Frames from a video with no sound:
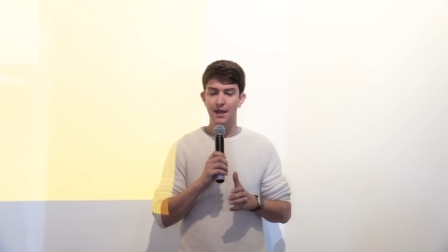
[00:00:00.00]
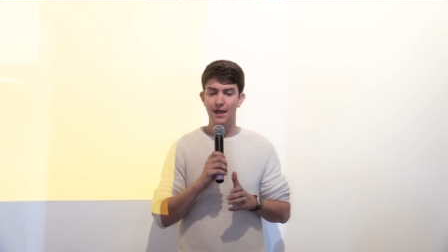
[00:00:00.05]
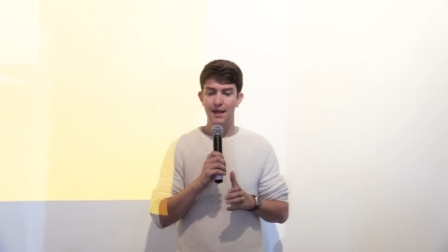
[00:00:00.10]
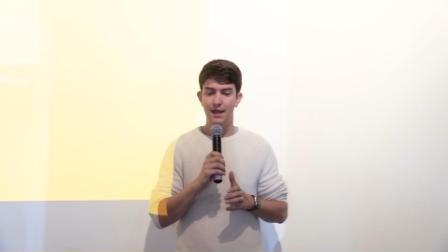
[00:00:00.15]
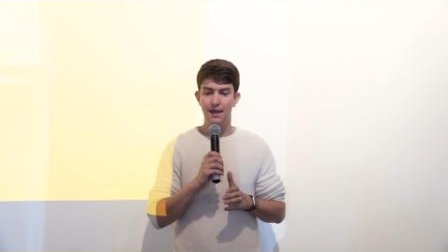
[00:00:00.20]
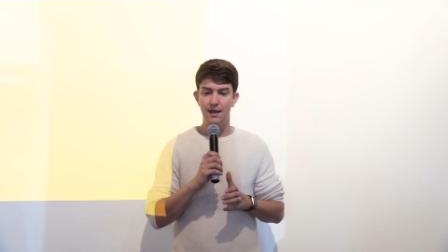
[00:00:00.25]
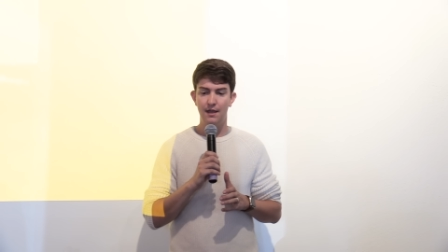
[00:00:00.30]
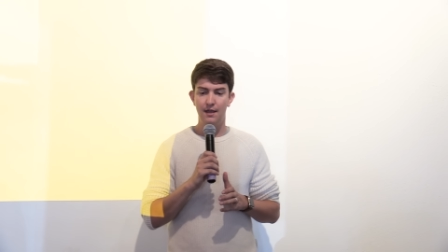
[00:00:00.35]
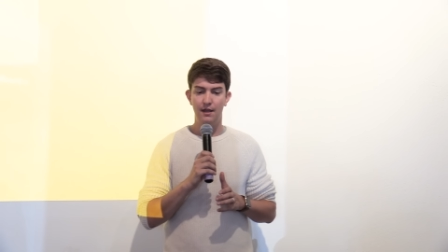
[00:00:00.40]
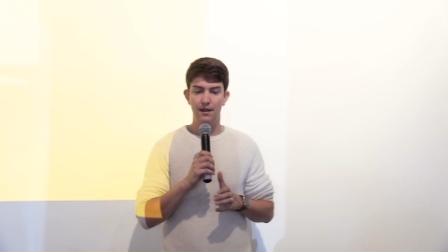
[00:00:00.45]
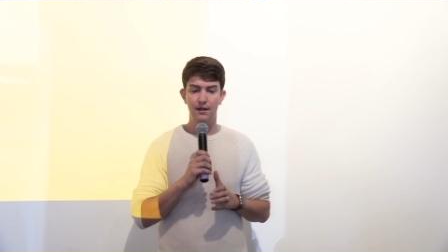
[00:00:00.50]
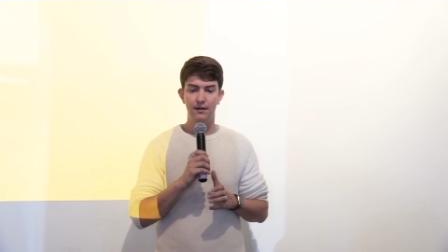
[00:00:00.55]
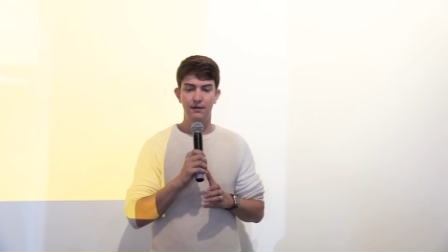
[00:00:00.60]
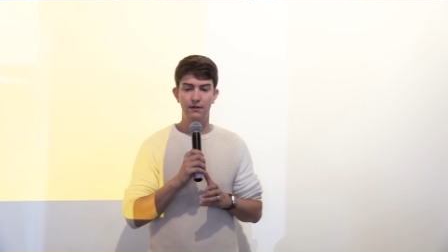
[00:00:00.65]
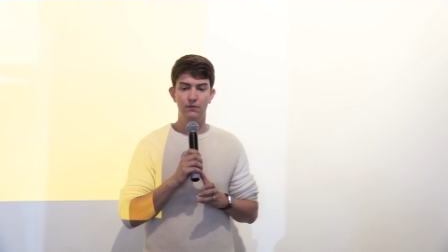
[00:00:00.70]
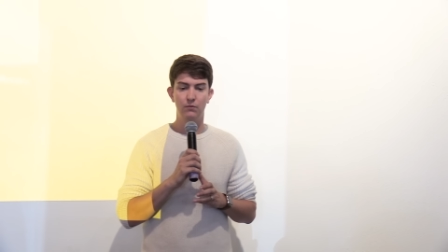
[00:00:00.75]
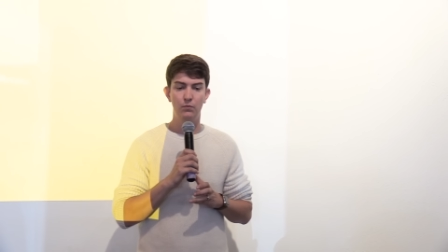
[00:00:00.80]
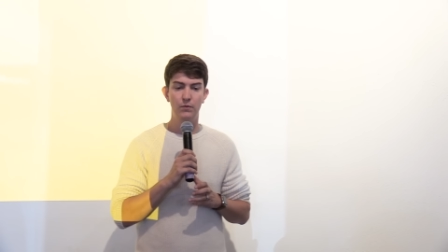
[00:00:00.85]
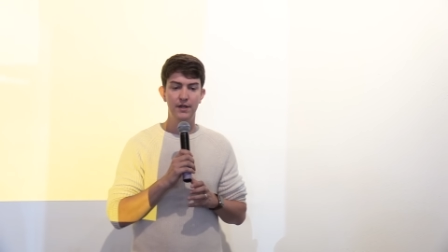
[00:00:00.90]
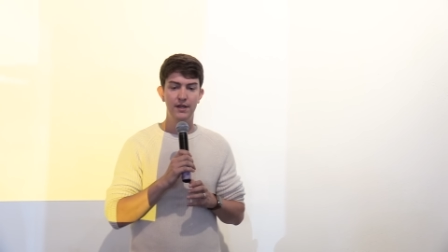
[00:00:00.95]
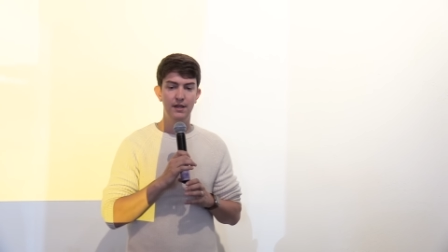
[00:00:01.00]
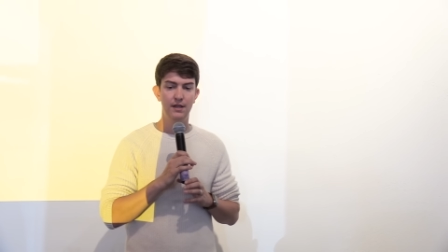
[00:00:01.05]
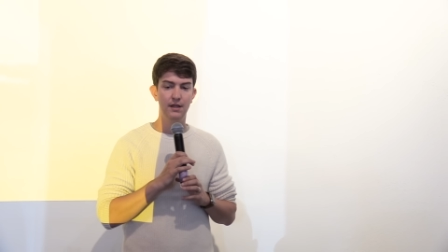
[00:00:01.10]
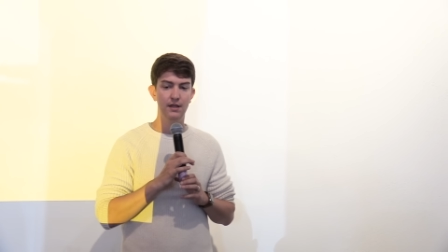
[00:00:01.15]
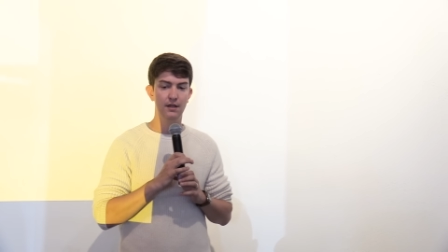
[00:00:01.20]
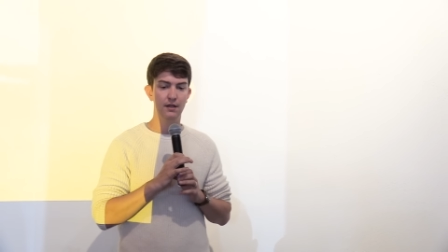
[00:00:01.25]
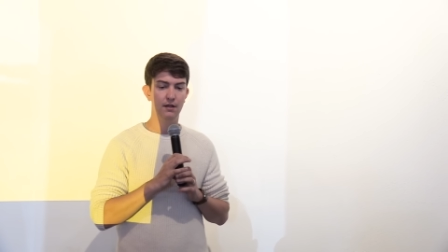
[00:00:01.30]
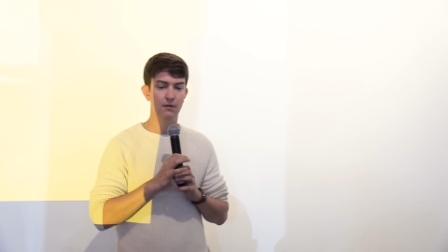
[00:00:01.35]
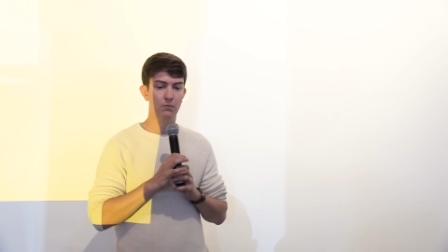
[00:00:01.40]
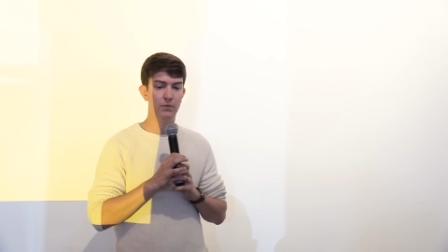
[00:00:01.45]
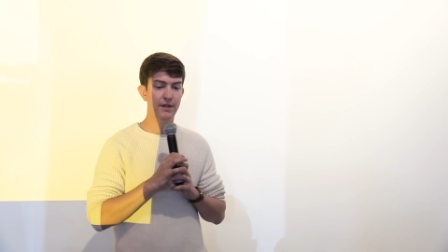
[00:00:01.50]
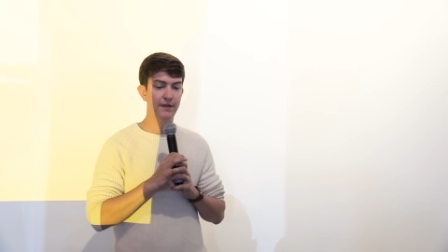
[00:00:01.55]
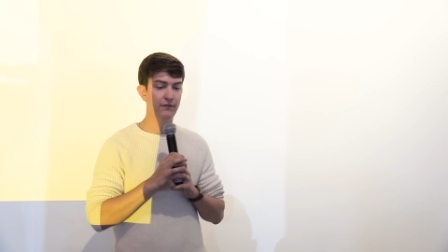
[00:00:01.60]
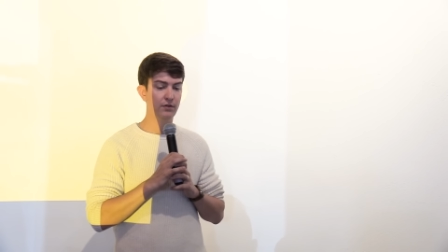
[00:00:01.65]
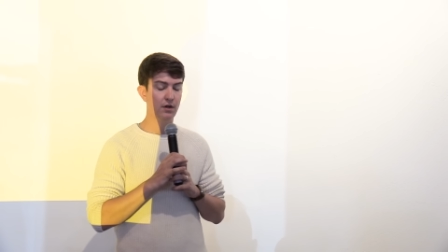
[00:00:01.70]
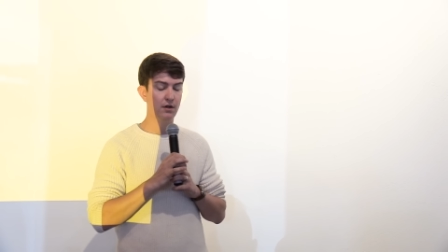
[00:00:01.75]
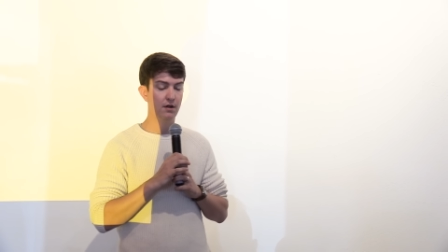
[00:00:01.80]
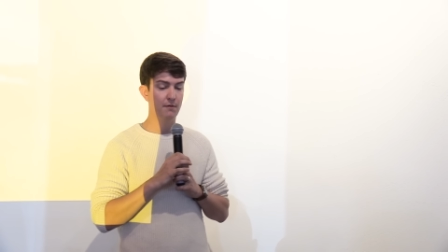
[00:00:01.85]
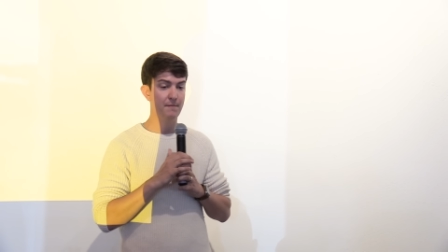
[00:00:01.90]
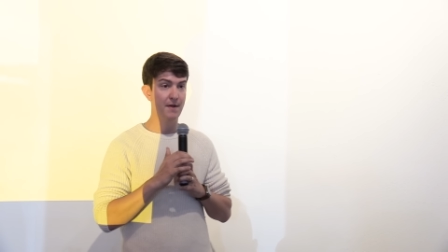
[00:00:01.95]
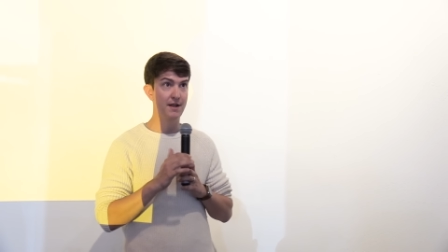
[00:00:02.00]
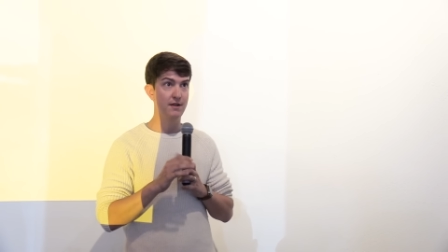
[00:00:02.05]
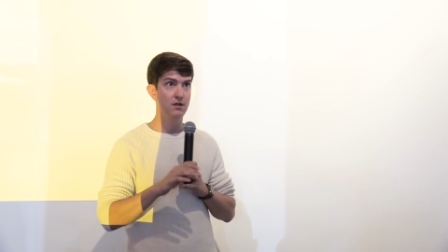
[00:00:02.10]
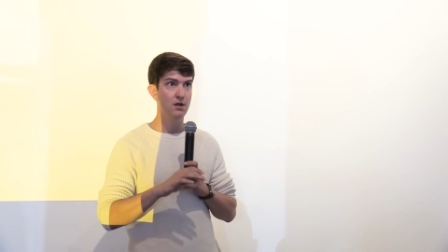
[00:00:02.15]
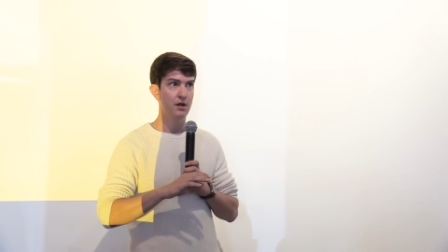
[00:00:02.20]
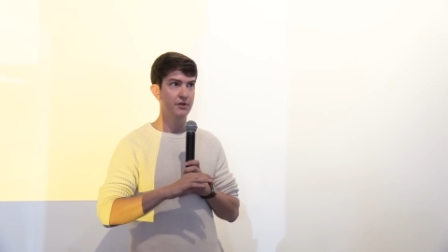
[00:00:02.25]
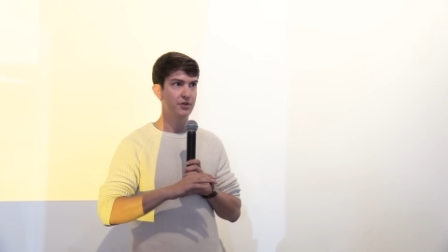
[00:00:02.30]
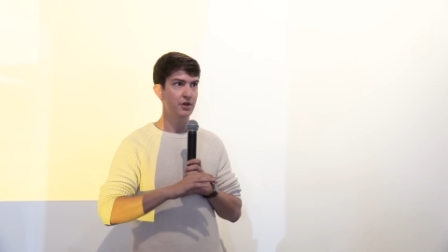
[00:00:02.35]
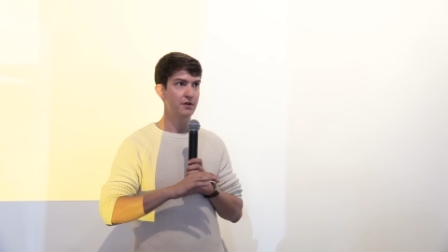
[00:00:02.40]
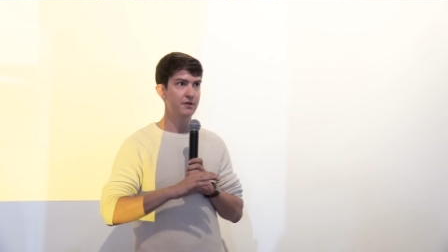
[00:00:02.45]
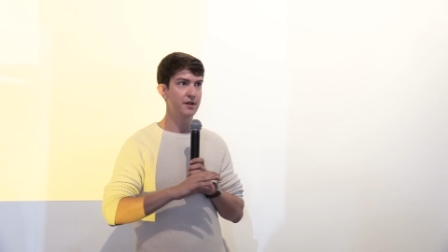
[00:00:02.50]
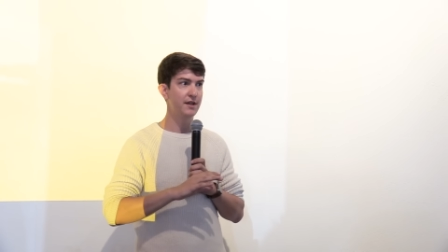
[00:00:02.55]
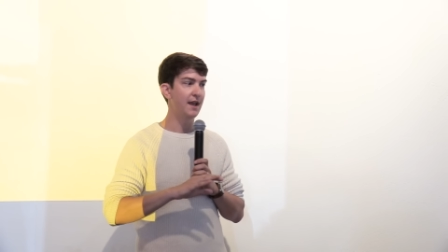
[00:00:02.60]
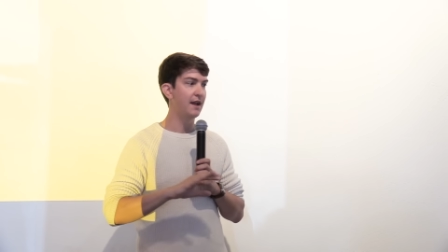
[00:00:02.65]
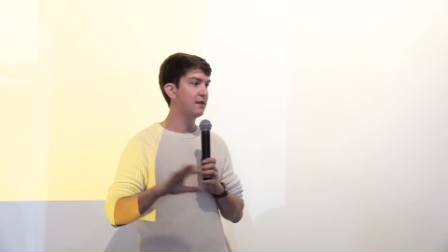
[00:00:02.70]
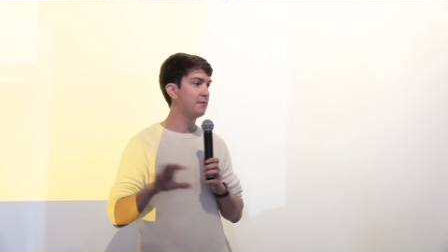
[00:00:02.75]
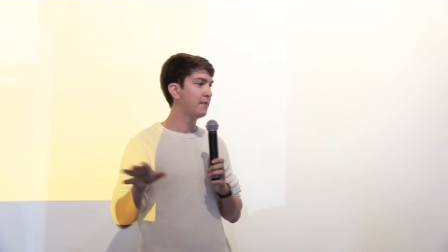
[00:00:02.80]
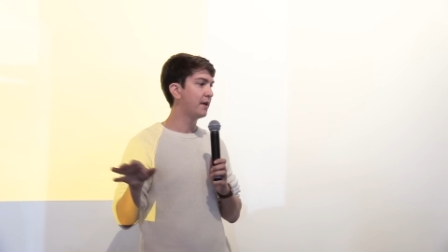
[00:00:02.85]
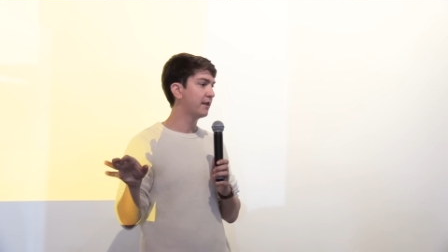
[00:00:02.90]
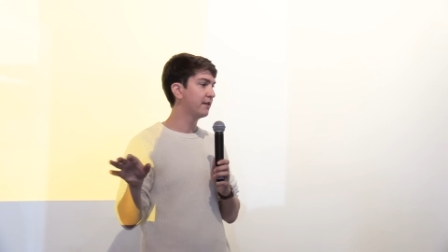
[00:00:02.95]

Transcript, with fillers: And we started out by not charging any